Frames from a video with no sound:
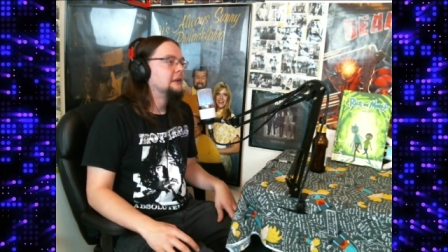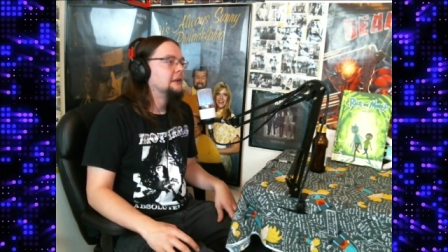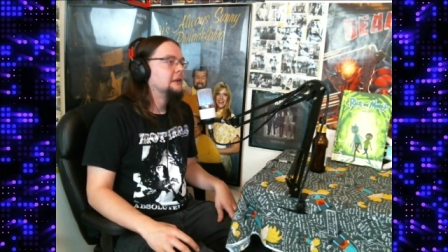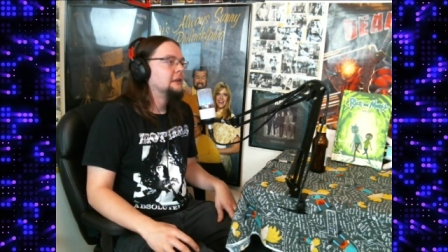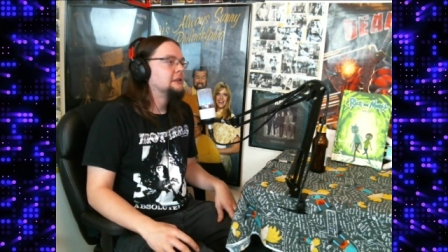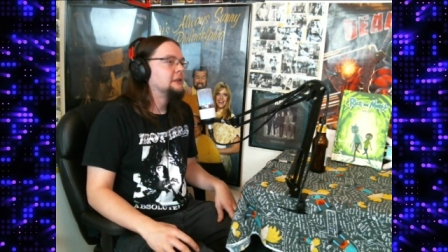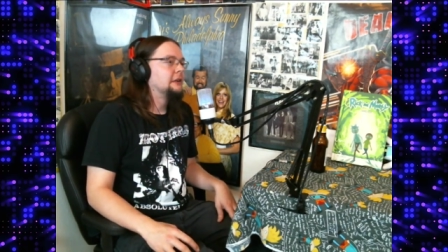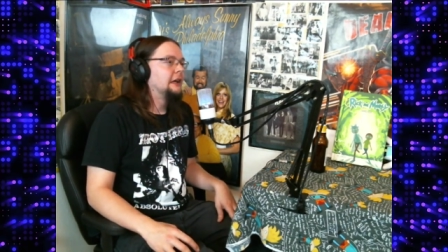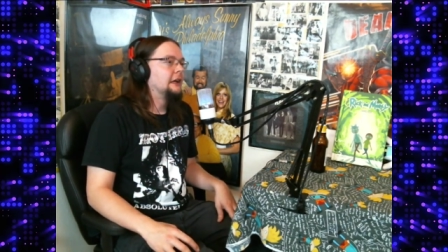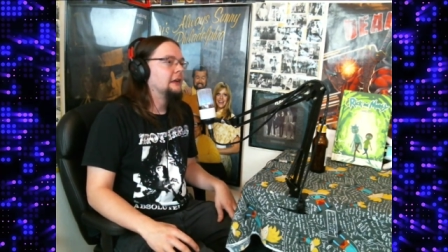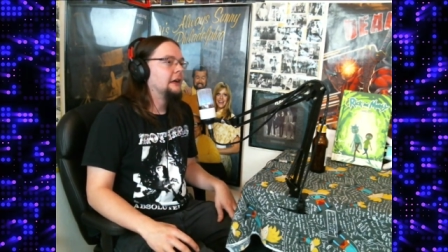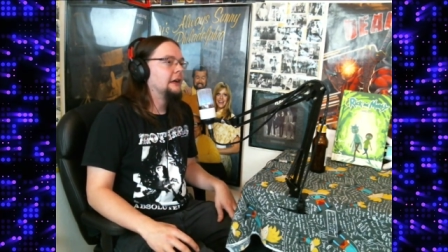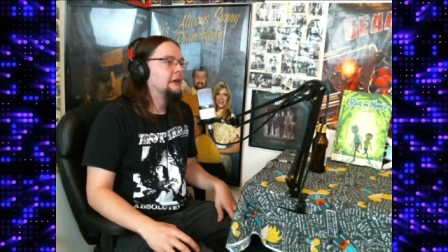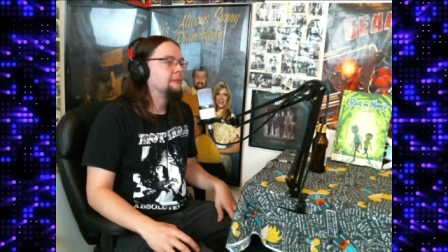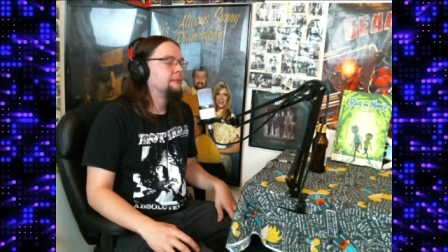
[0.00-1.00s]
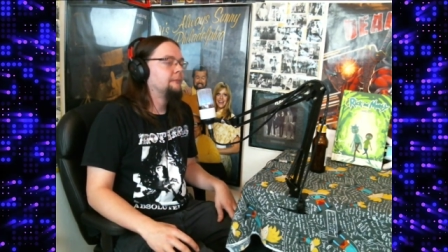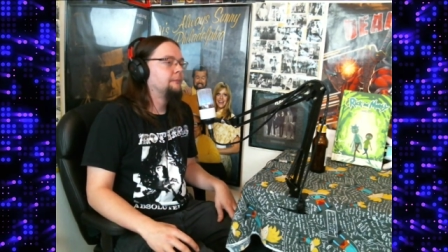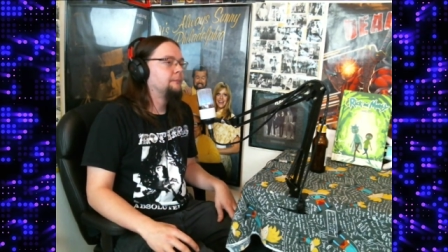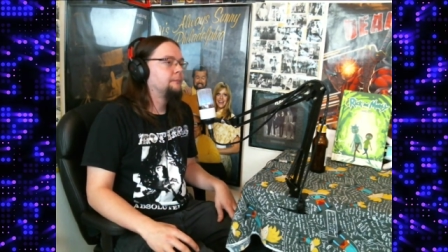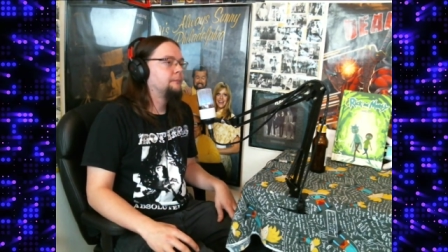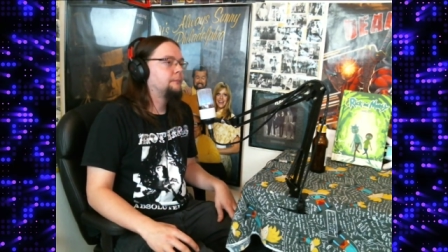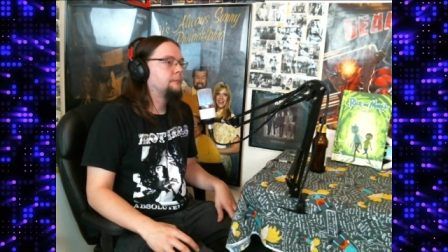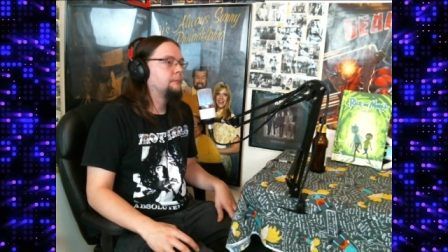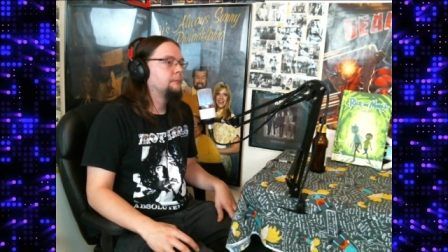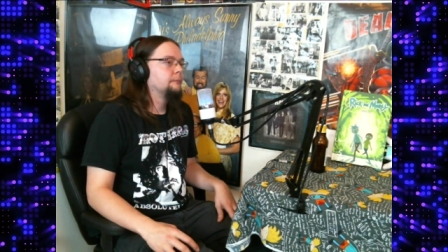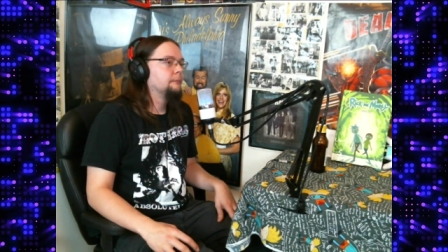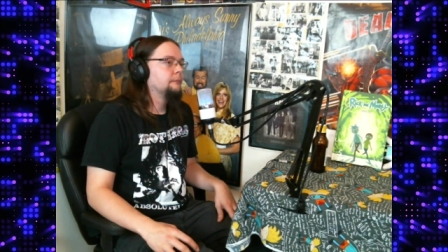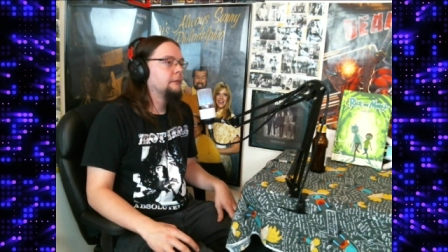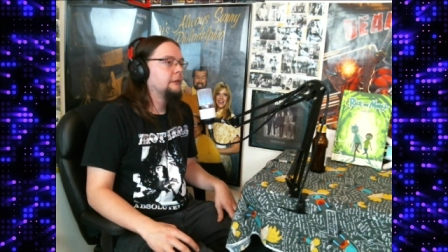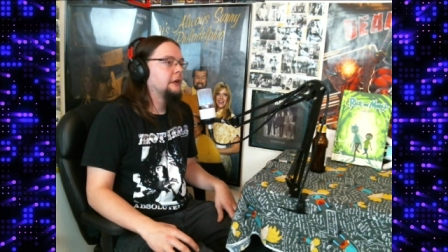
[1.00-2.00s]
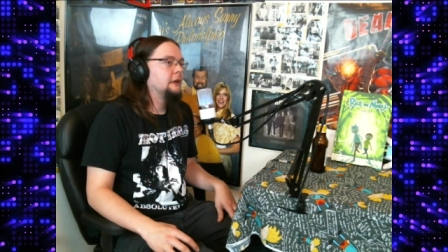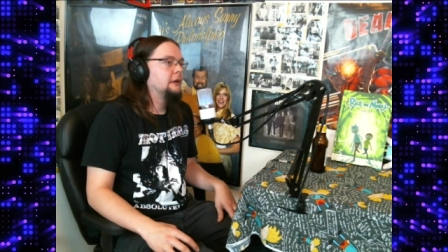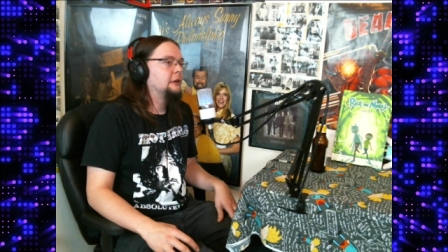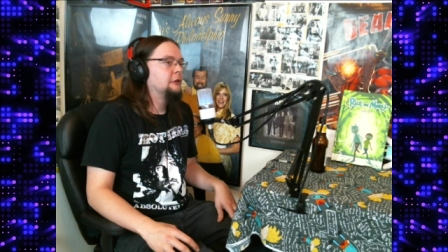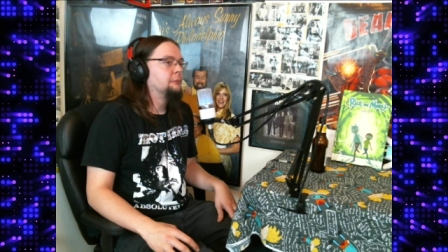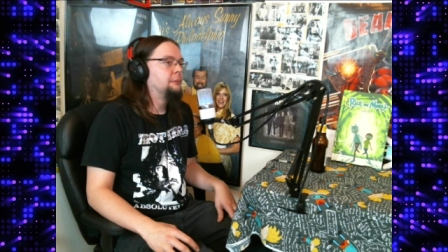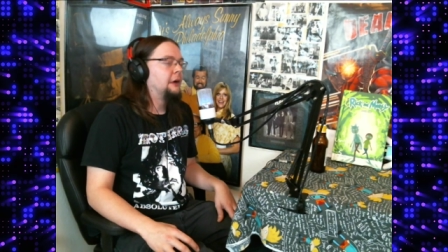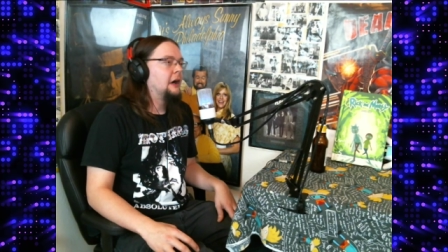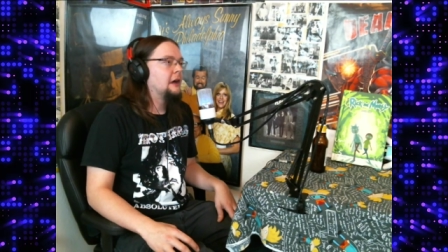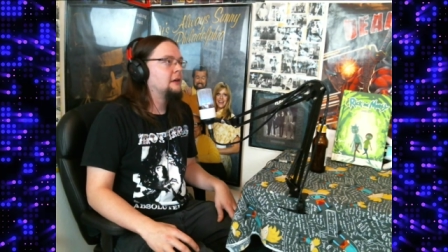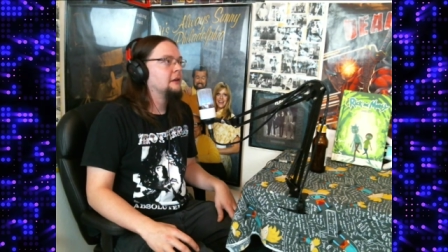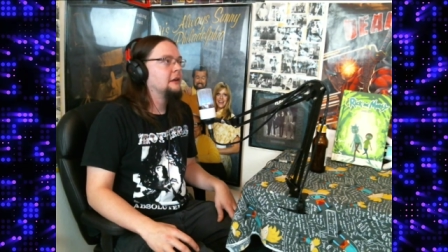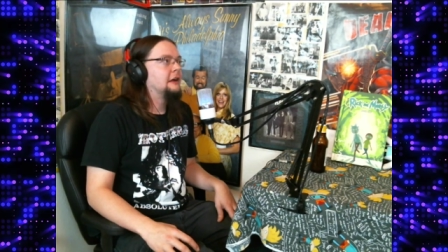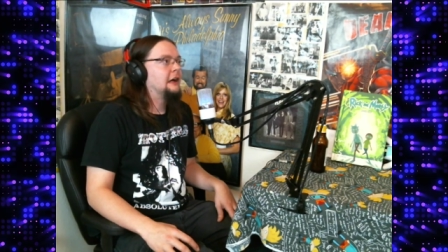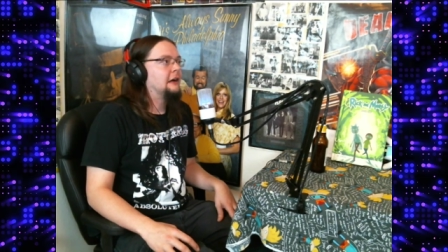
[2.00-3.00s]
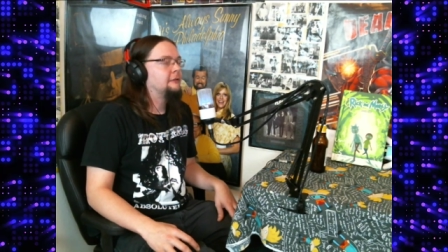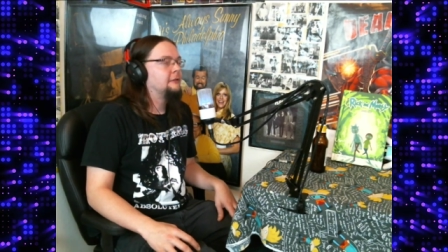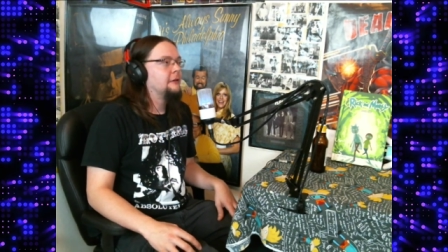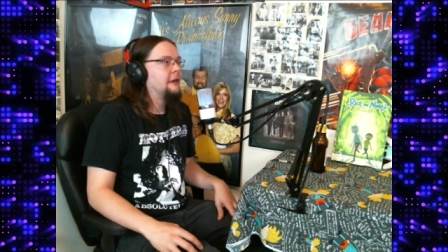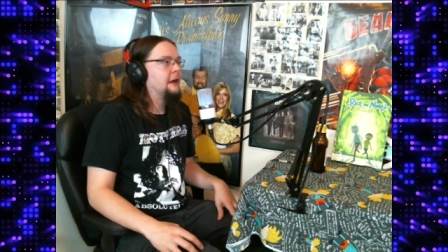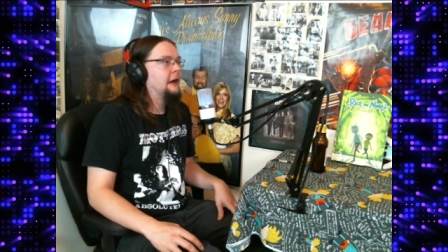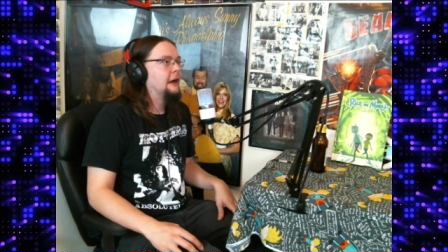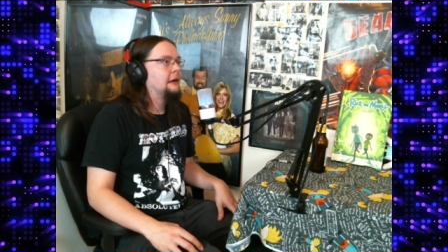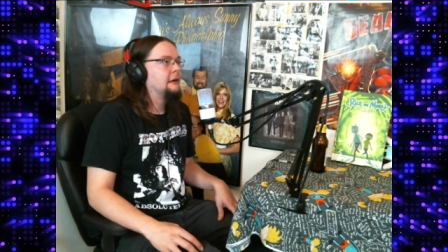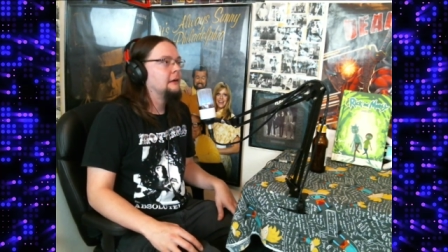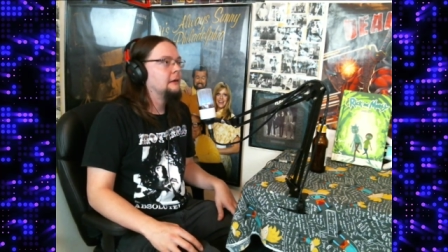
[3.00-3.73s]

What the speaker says: So then you bottle it after that.